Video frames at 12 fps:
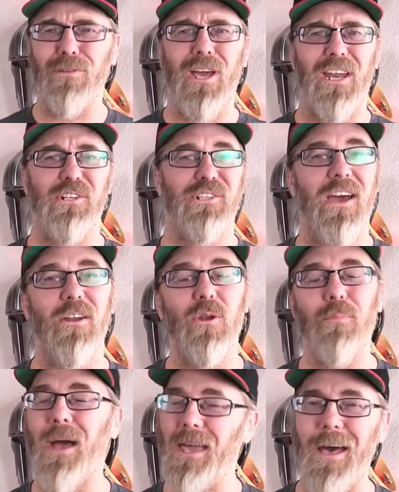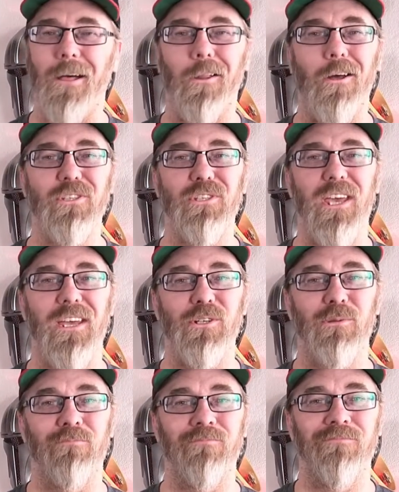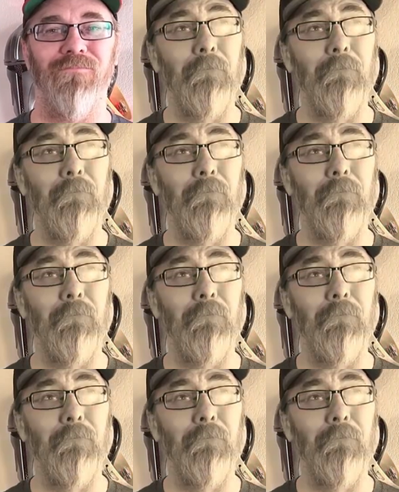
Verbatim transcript: I even got a shout out by Hal on stage.